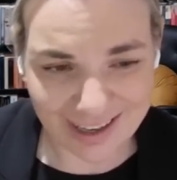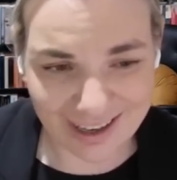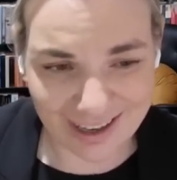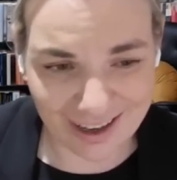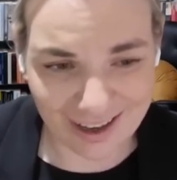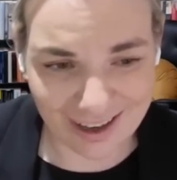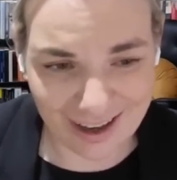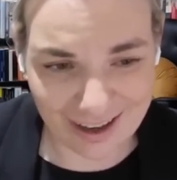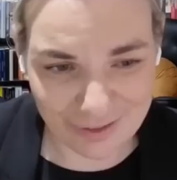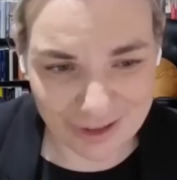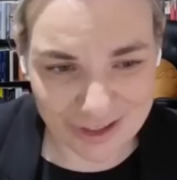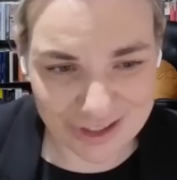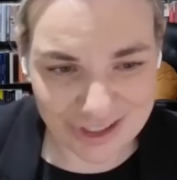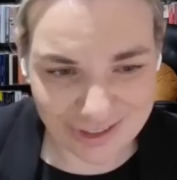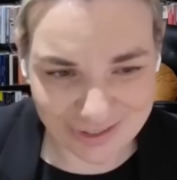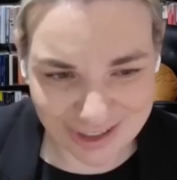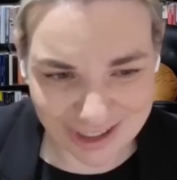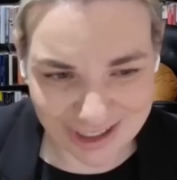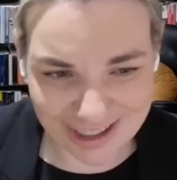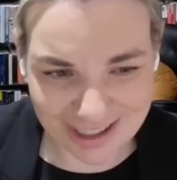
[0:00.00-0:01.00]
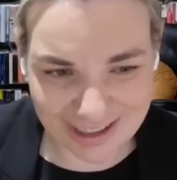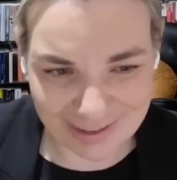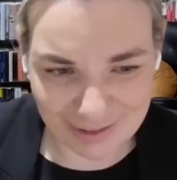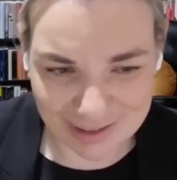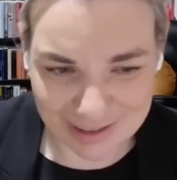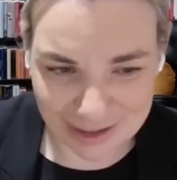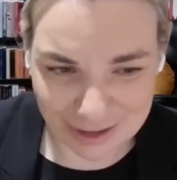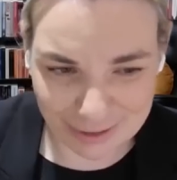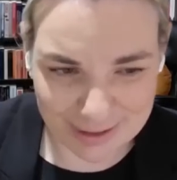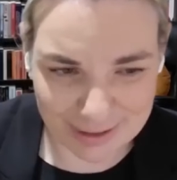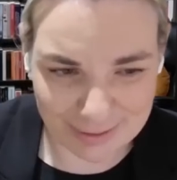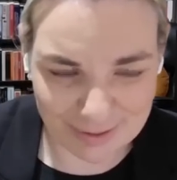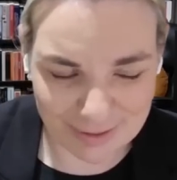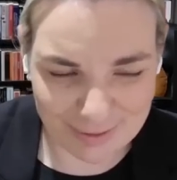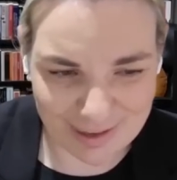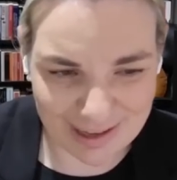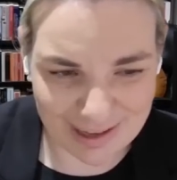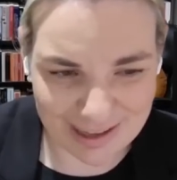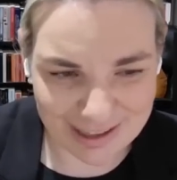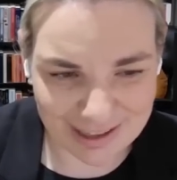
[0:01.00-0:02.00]
of which I've got to give a little bit of a
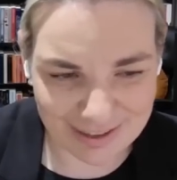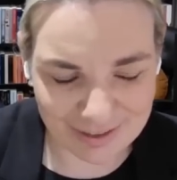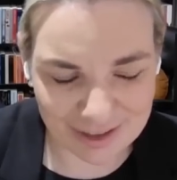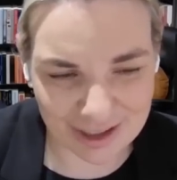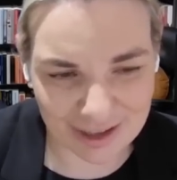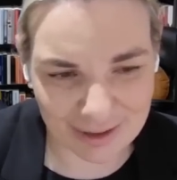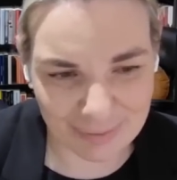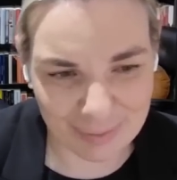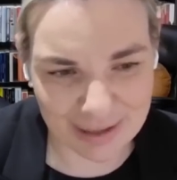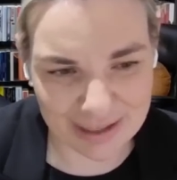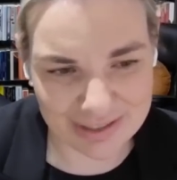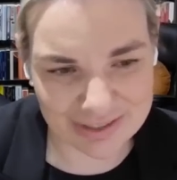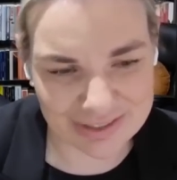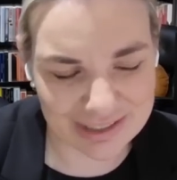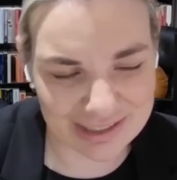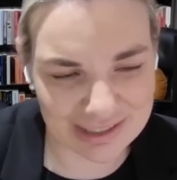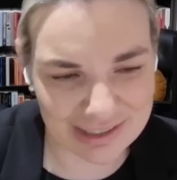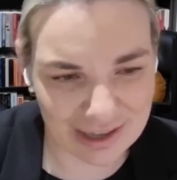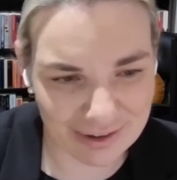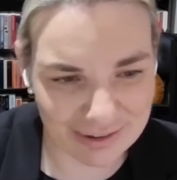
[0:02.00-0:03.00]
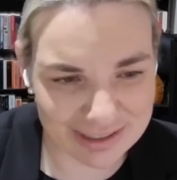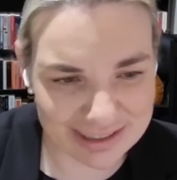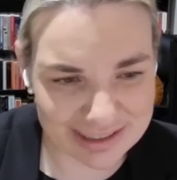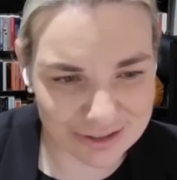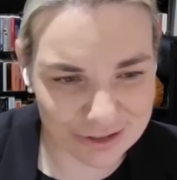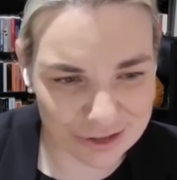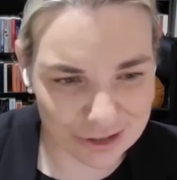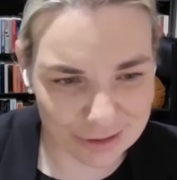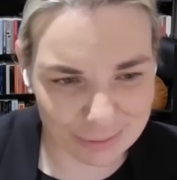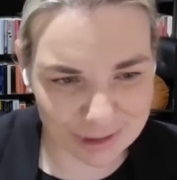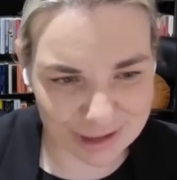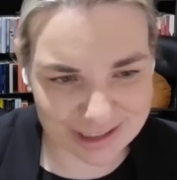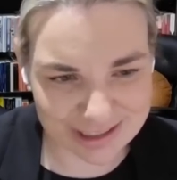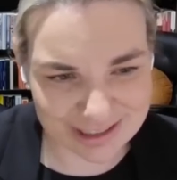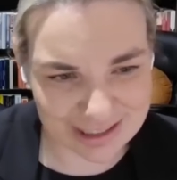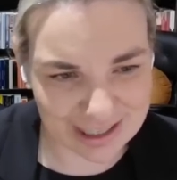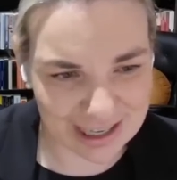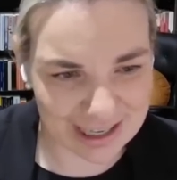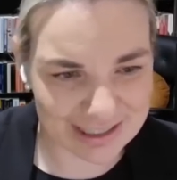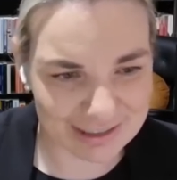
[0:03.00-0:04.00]
plug. I've got a piece in Lowy's Interpreter
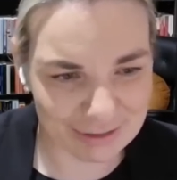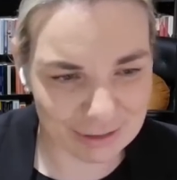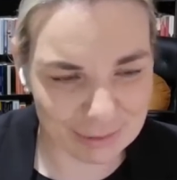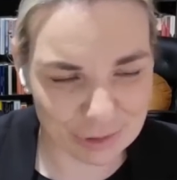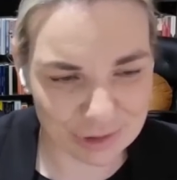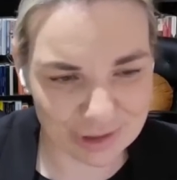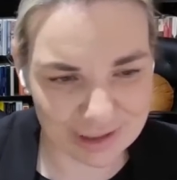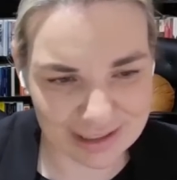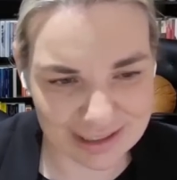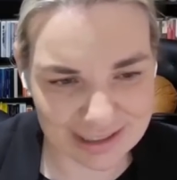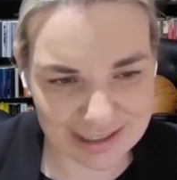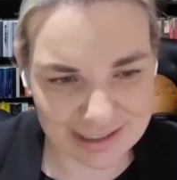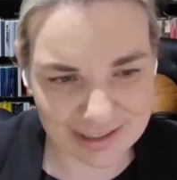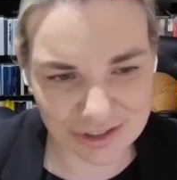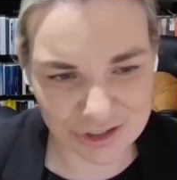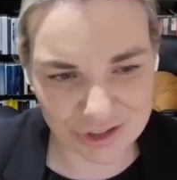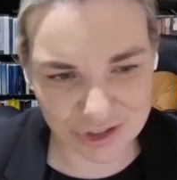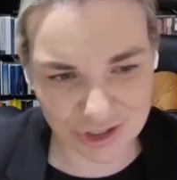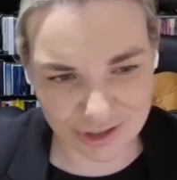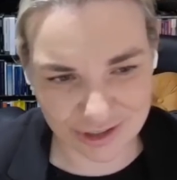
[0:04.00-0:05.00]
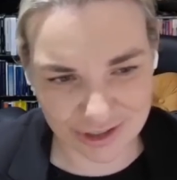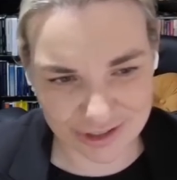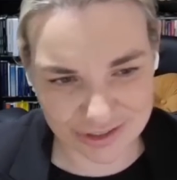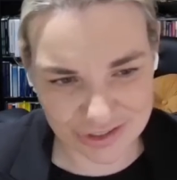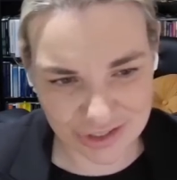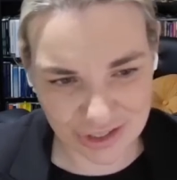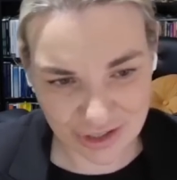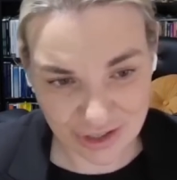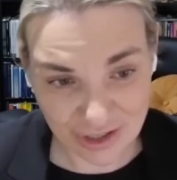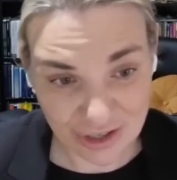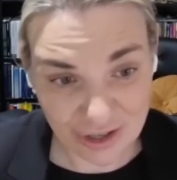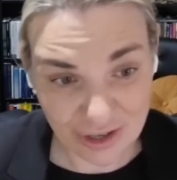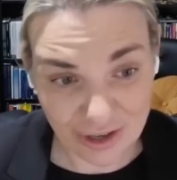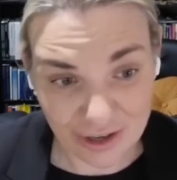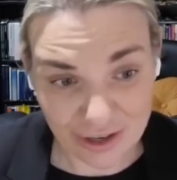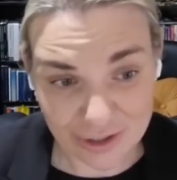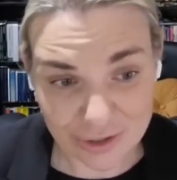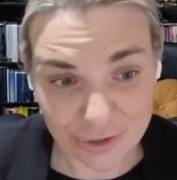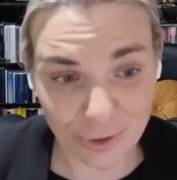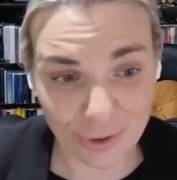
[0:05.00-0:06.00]
today that we'll put a link in the show notes
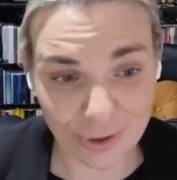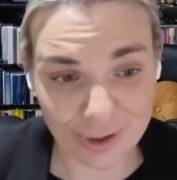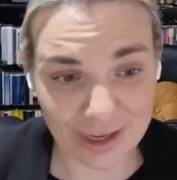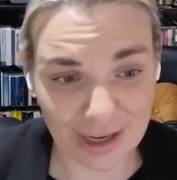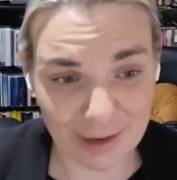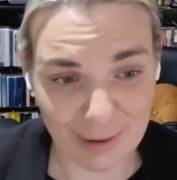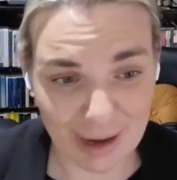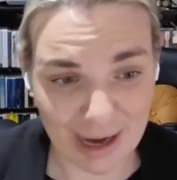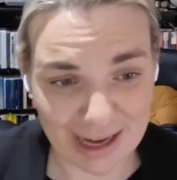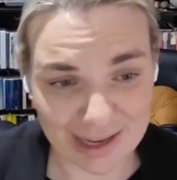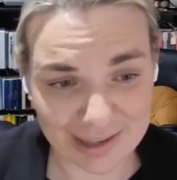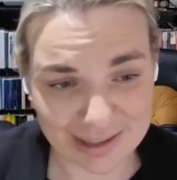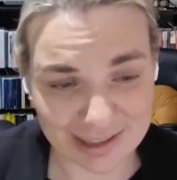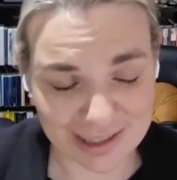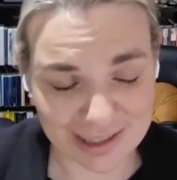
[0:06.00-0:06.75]
talking about